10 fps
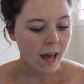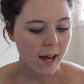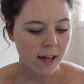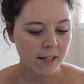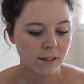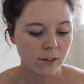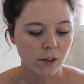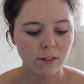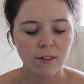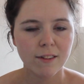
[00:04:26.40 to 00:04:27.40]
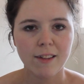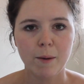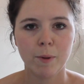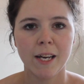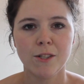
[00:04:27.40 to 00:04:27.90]
And the only reason the
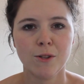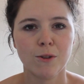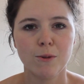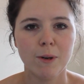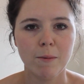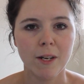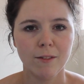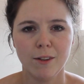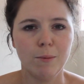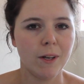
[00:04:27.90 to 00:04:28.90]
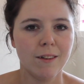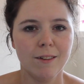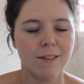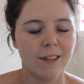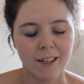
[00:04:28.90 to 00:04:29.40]
application took 20 minutes is
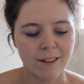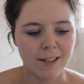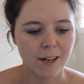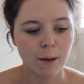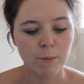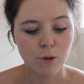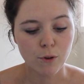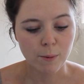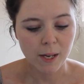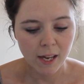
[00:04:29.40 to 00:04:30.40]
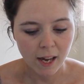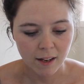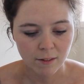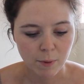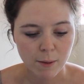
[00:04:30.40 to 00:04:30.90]
because, like I said, I'm a newbie
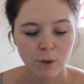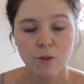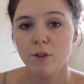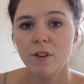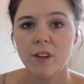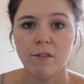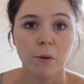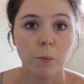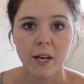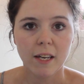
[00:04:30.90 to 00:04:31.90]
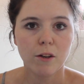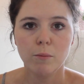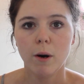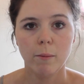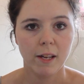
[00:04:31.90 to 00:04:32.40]
and people who do this every week
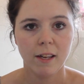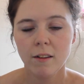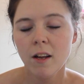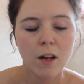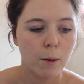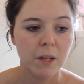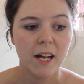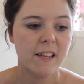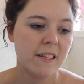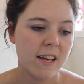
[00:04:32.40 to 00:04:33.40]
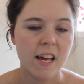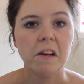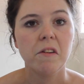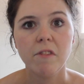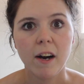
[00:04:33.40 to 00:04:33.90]
could probably apply their
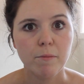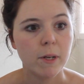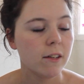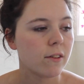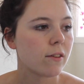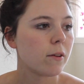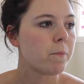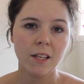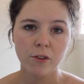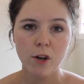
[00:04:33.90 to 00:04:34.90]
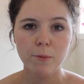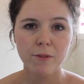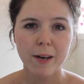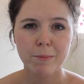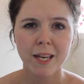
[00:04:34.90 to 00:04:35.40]
tan in 5 minutes. In terms
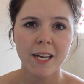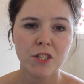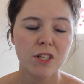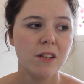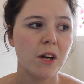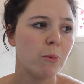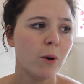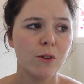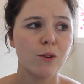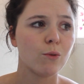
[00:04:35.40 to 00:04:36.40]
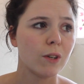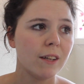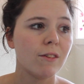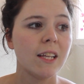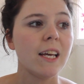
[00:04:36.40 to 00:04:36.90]
of application, it was
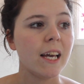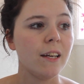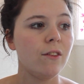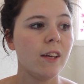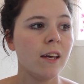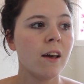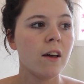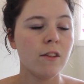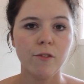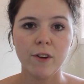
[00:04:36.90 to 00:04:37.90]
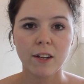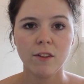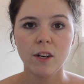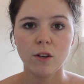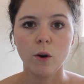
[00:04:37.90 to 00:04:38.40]
really easy. The fact
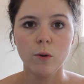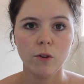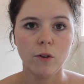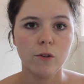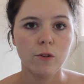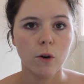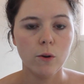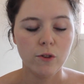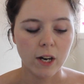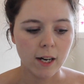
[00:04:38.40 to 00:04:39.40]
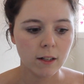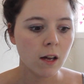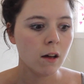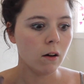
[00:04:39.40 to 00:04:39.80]
that it goes on so dark,